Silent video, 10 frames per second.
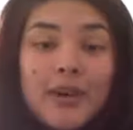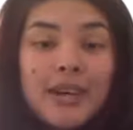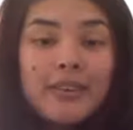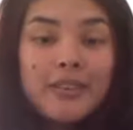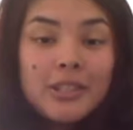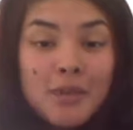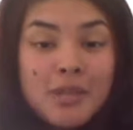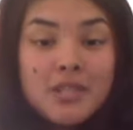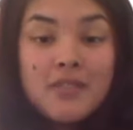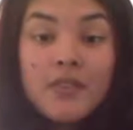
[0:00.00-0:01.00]
are
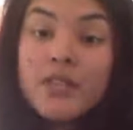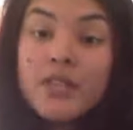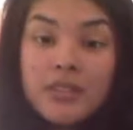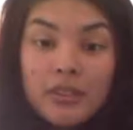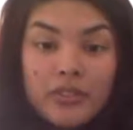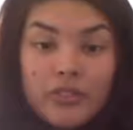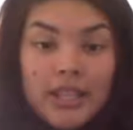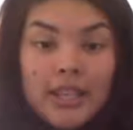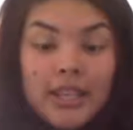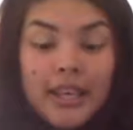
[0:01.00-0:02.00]
responsible of the
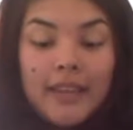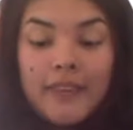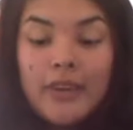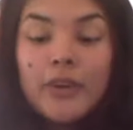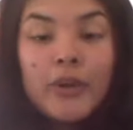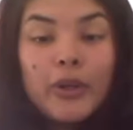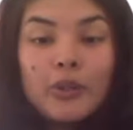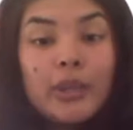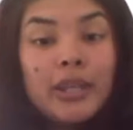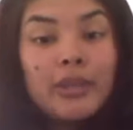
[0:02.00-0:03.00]
children. They're going
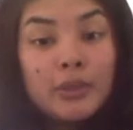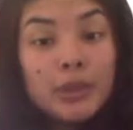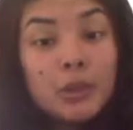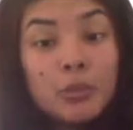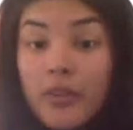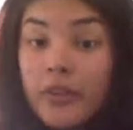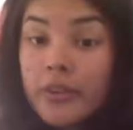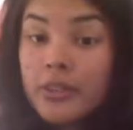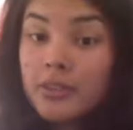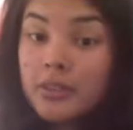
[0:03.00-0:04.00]
to be your little
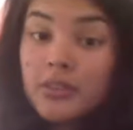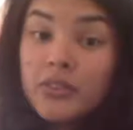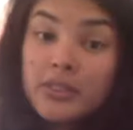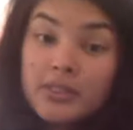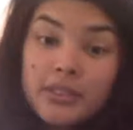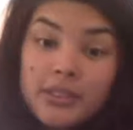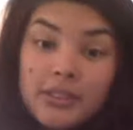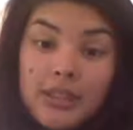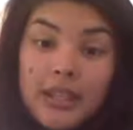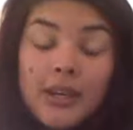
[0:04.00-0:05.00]
brothers, your little sisters.
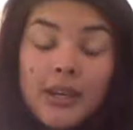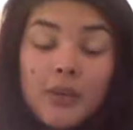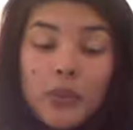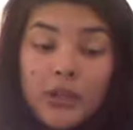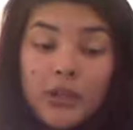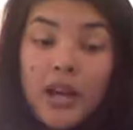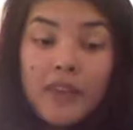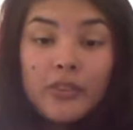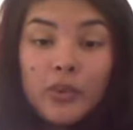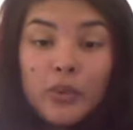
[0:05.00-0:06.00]
What you
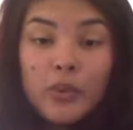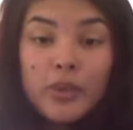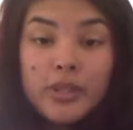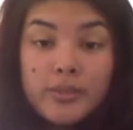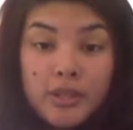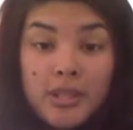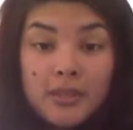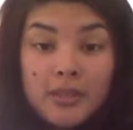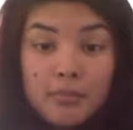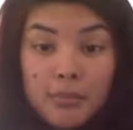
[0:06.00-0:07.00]
have to do is
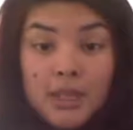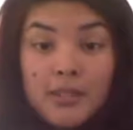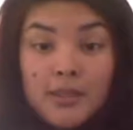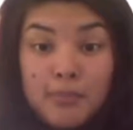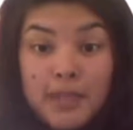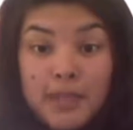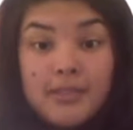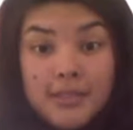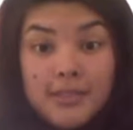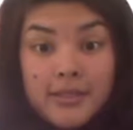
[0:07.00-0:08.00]
be the big
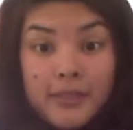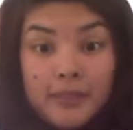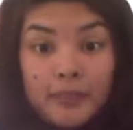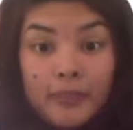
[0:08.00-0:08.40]
sister